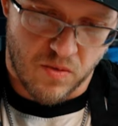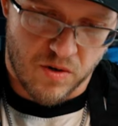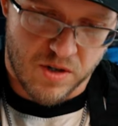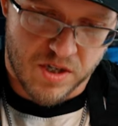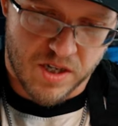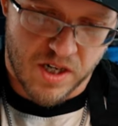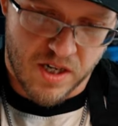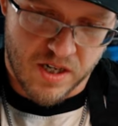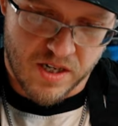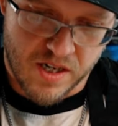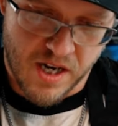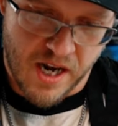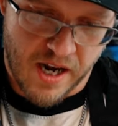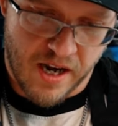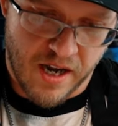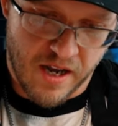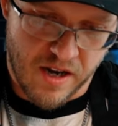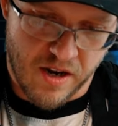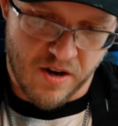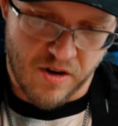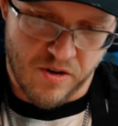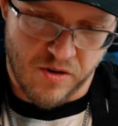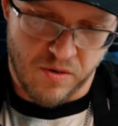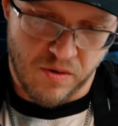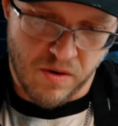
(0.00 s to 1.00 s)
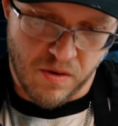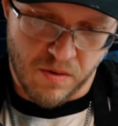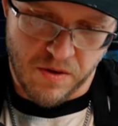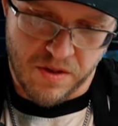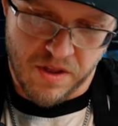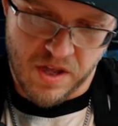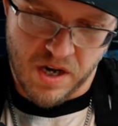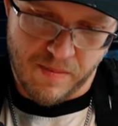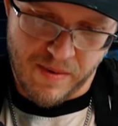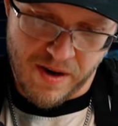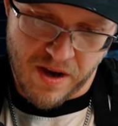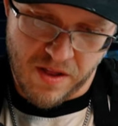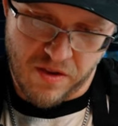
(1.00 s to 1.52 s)
we're just gonna take it and do it
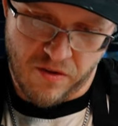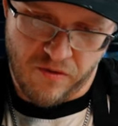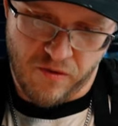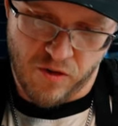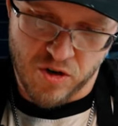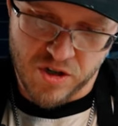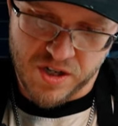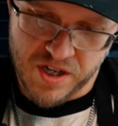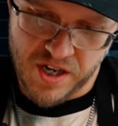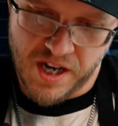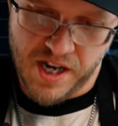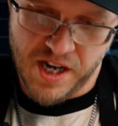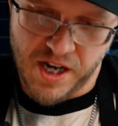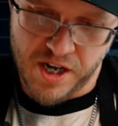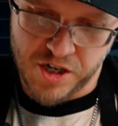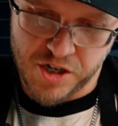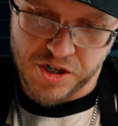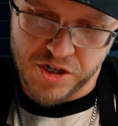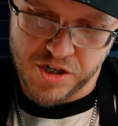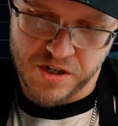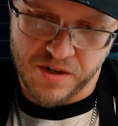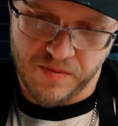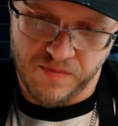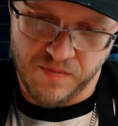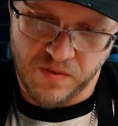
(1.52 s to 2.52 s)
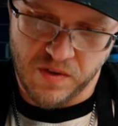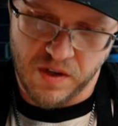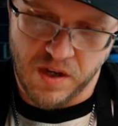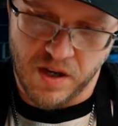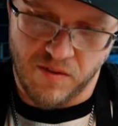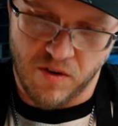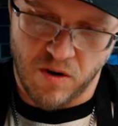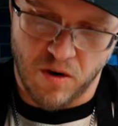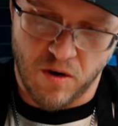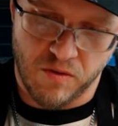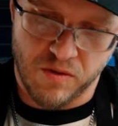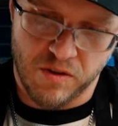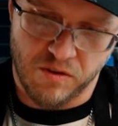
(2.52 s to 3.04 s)
within about the first inch
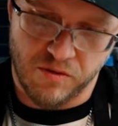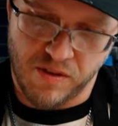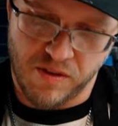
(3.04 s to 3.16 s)
of all of the